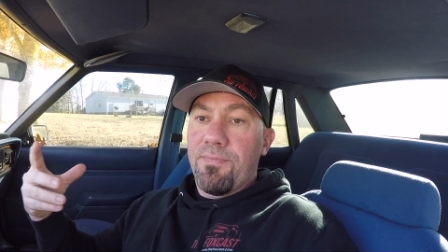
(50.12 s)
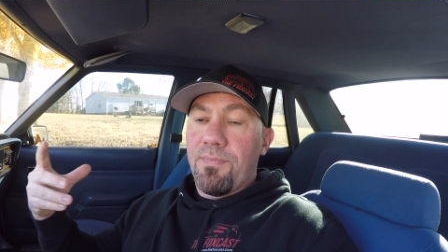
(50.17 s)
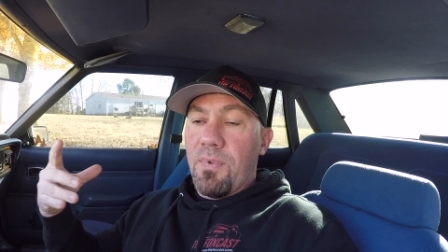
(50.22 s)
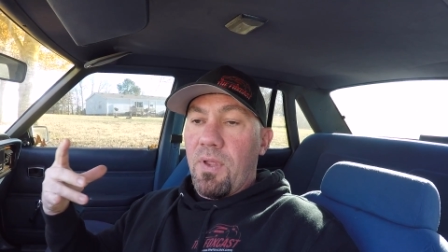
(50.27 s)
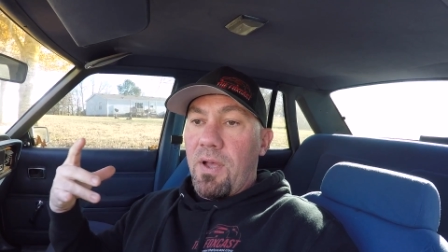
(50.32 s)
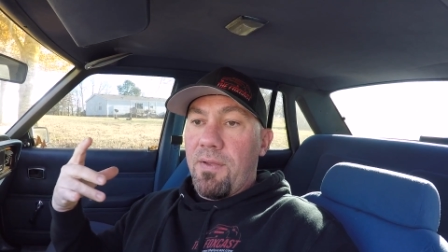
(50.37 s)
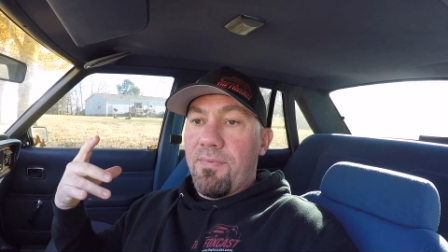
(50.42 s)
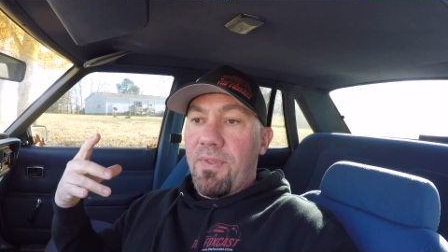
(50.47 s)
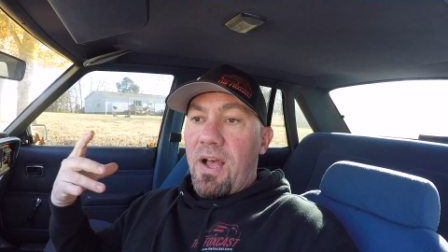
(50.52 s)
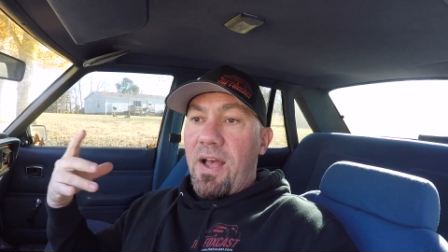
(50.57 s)

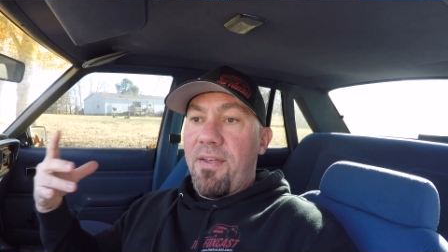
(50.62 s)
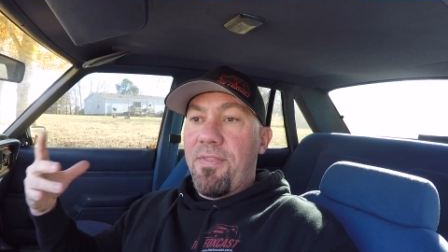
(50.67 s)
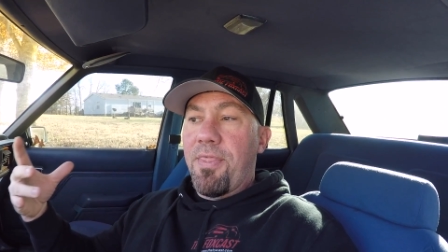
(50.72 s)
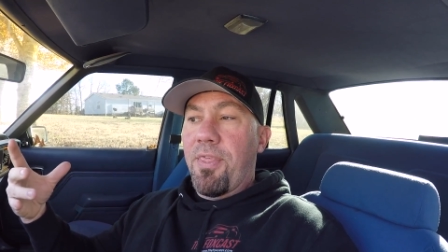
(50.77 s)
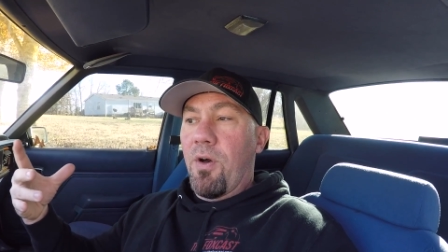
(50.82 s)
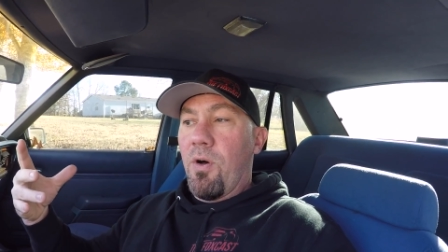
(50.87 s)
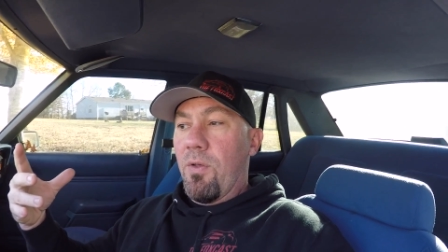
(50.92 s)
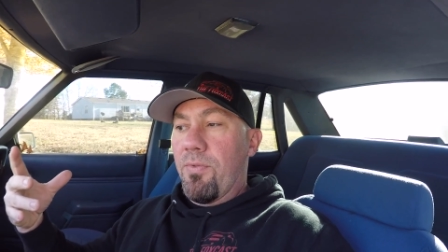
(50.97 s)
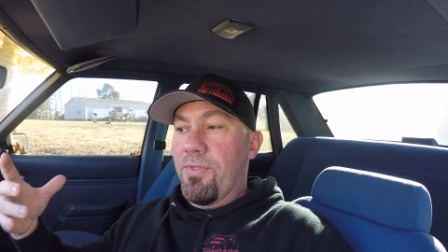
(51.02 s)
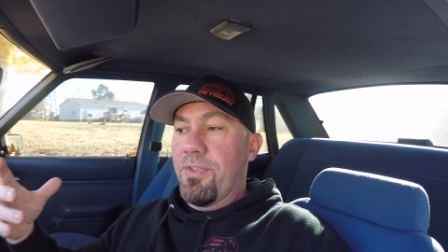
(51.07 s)
I
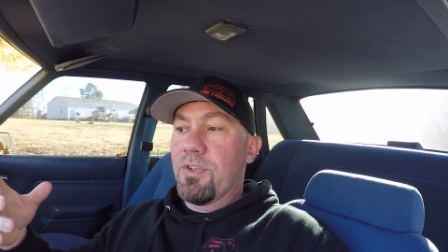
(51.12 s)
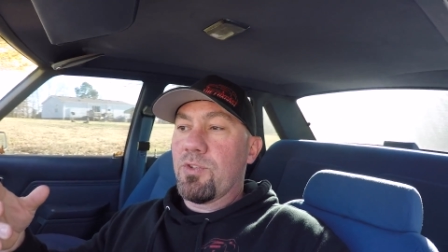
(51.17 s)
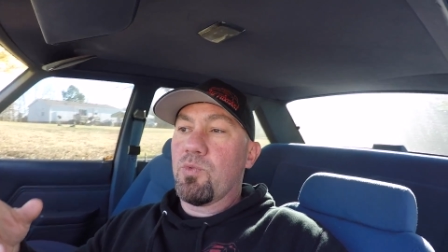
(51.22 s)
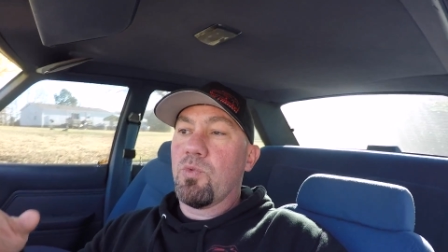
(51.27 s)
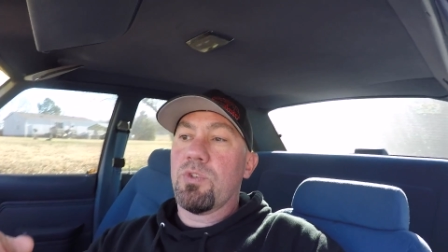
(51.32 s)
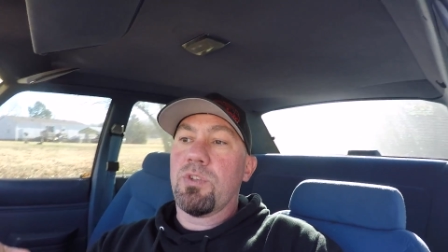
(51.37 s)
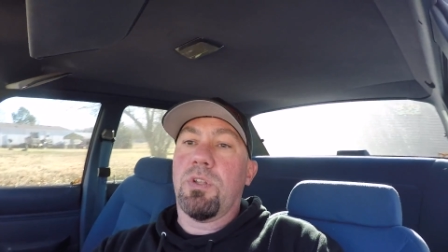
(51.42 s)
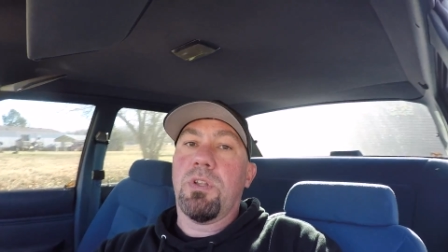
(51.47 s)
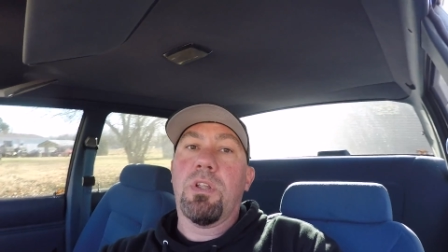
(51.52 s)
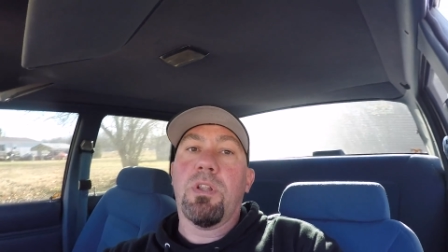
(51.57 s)
thought this
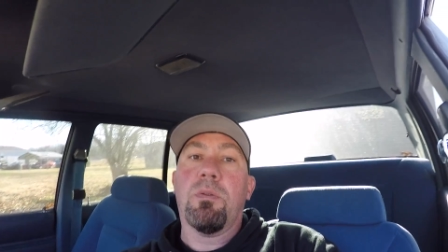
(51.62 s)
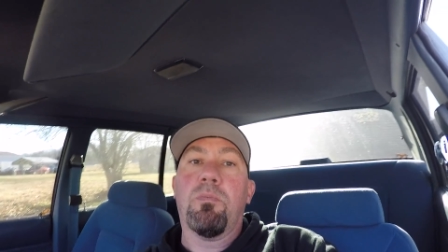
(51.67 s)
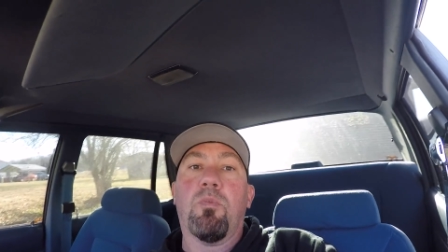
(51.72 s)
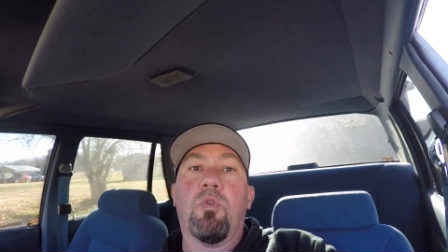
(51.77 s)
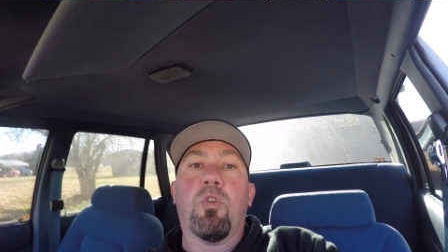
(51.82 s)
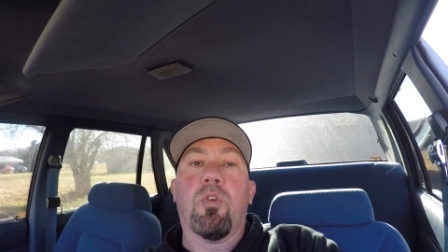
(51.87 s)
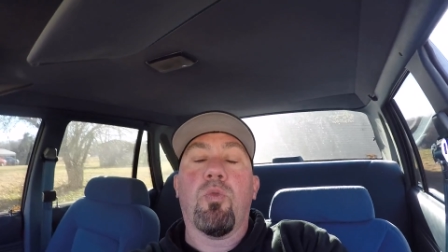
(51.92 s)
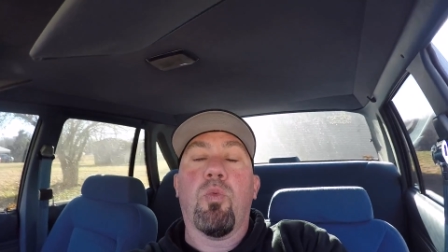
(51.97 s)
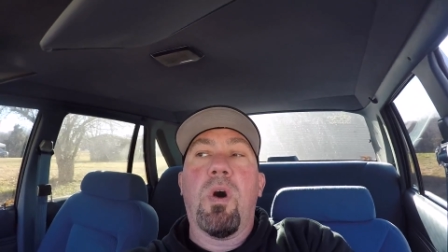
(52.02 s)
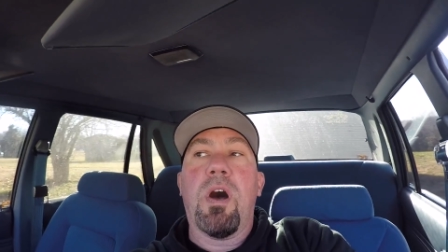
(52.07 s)
was a little
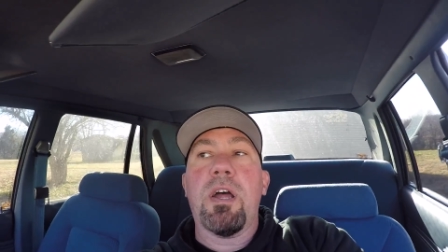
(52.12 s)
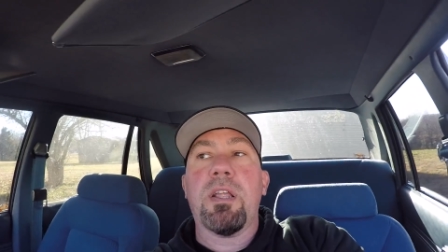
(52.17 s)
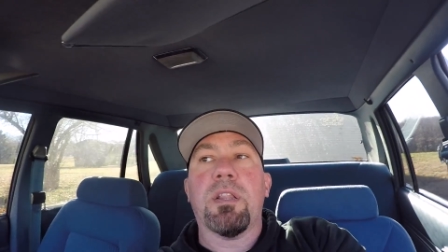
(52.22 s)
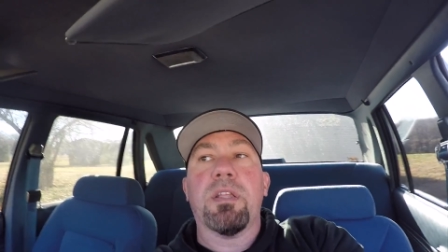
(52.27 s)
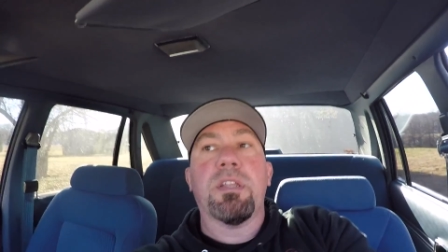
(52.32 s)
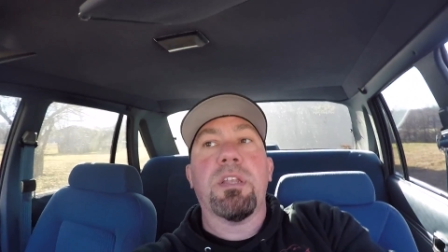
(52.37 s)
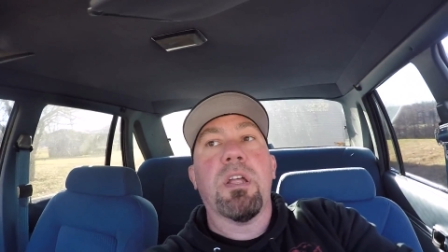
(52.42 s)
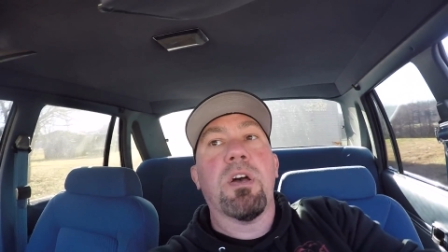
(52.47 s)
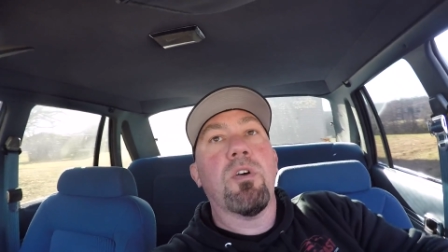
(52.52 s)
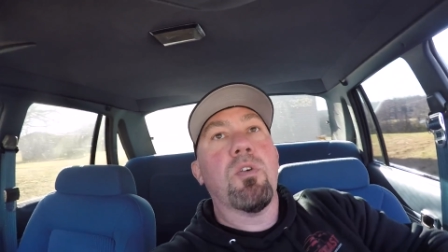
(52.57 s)
more
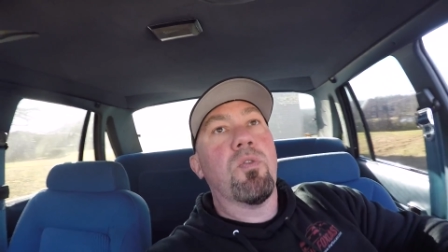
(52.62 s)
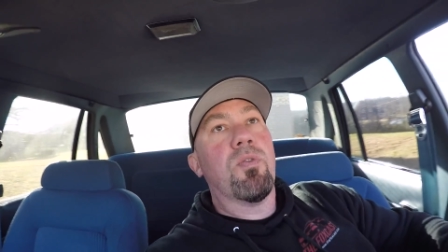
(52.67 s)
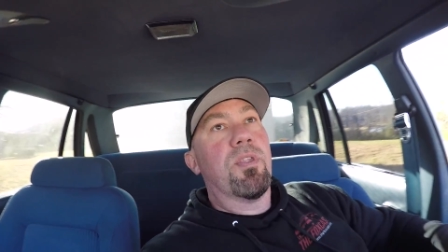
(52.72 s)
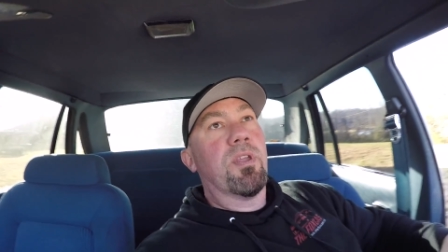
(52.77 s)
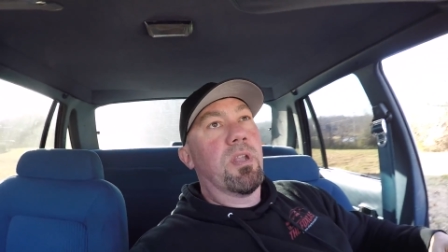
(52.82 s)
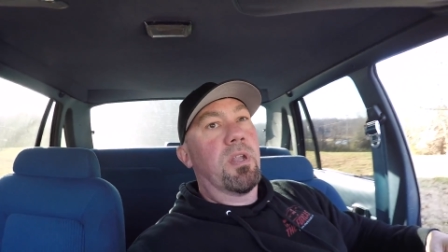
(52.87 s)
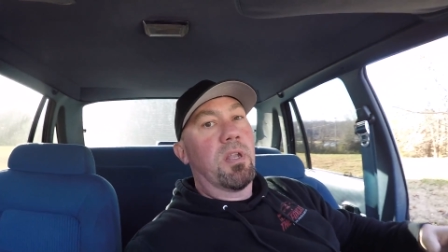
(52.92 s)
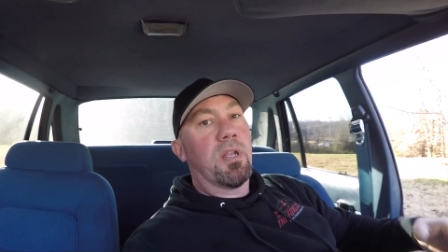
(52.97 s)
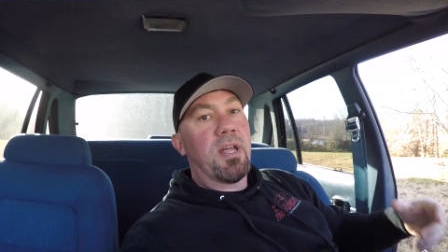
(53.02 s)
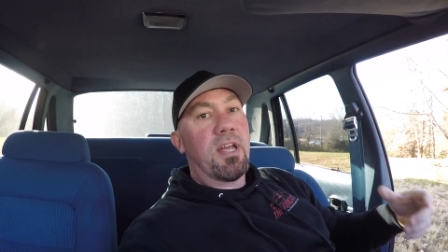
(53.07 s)
widely known
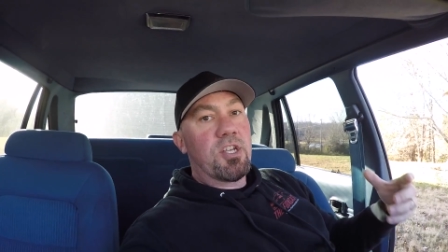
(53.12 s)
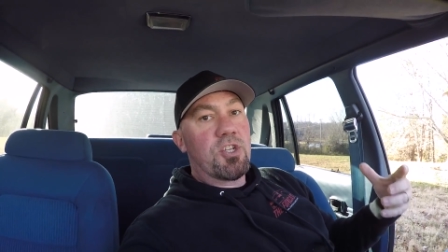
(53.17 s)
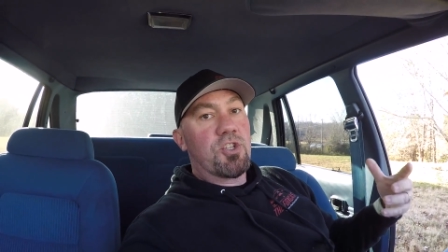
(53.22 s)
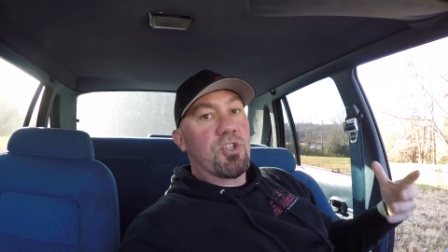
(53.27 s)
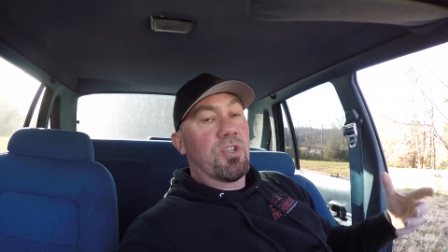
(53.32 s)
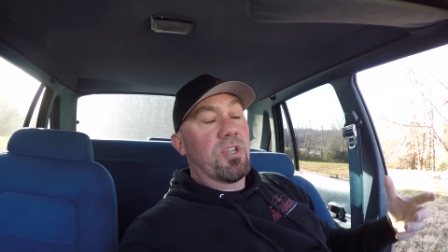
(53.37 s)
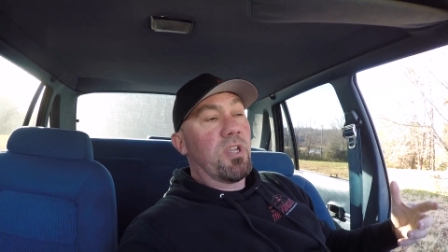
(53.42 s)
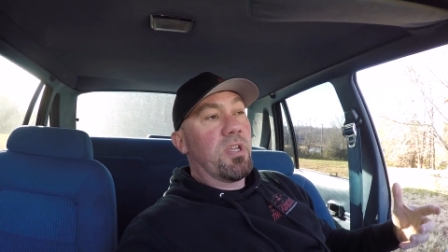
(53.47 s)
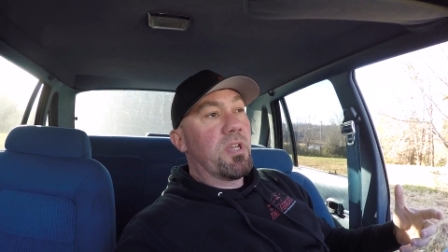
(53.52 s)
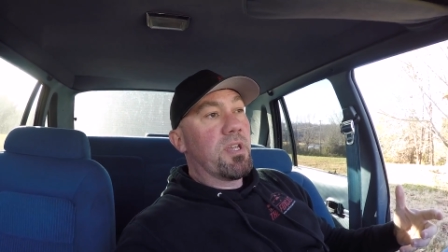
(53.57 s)
than it
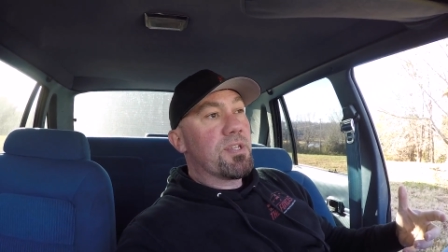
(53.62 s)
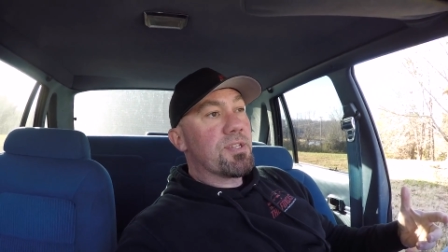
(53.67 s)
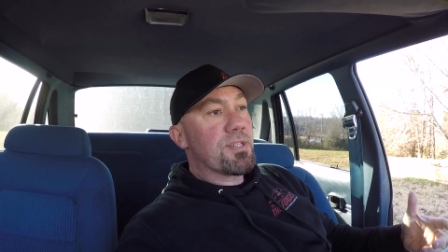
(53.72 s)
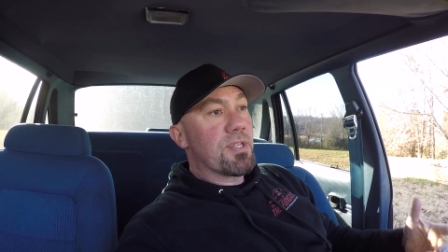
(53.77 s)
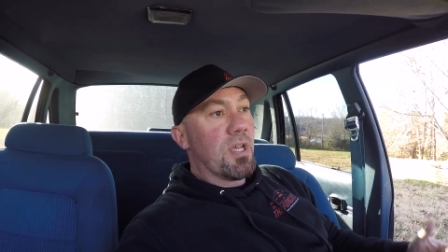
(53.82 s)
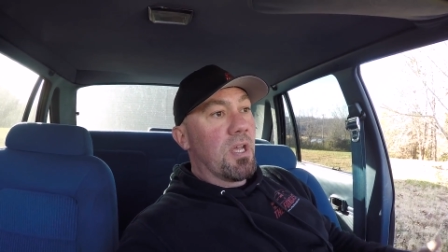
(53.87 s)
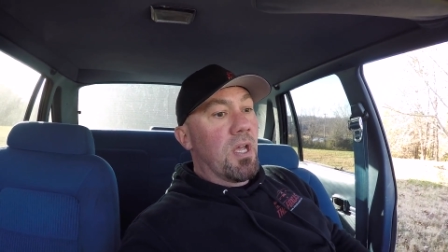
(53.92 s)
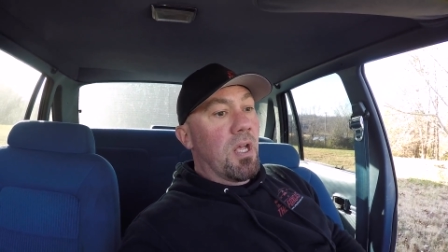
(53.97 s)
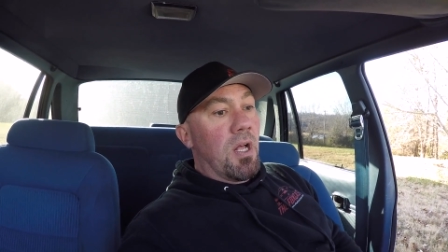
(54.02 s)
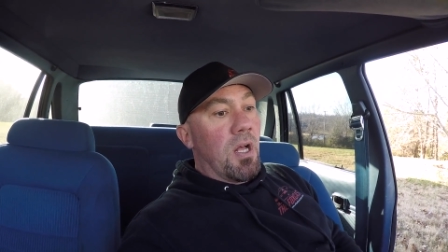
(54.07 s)
actually is.